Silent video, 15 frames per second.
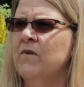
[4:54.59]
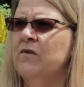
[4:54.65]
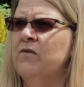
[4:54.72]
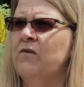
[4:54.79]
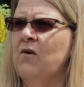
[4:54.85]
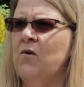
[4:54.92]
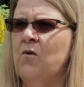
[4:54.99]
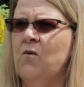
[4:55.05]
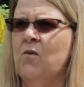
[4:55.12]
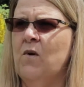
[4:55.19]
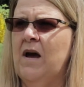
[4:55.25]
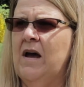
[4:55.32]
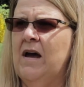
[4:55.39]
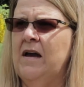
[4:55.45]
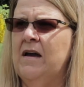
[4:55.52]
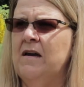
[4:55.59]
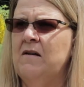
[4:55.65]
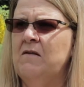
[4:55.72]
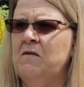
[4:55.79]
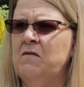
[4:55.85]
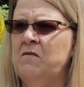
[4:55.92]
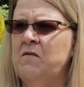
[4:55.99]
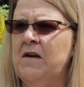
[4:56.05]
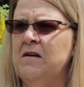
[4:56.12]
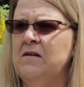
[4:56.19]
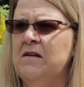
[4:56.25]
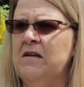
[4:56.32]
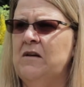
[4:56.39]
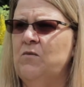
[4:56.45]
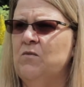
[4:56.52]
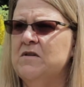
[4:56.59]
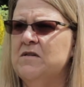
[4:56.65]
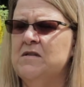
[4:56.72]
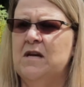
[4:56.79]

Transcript: So I finally was